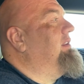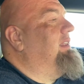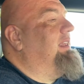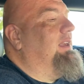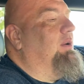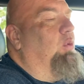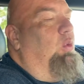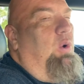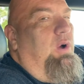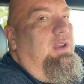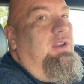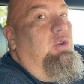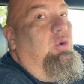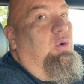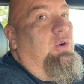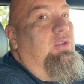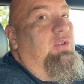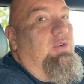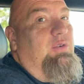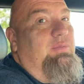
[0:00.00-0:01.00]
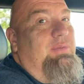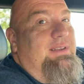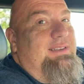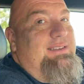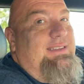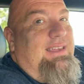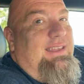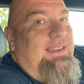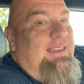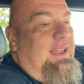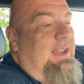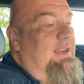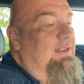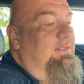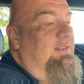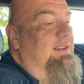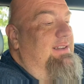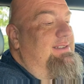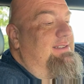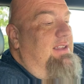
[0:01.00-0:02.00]
one northern biscuit, not
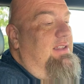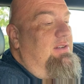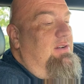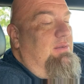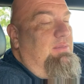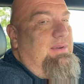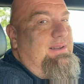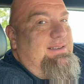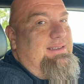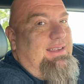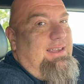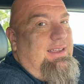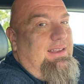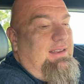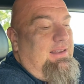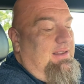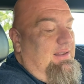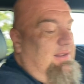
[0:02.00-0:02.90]
even a southern biscuit.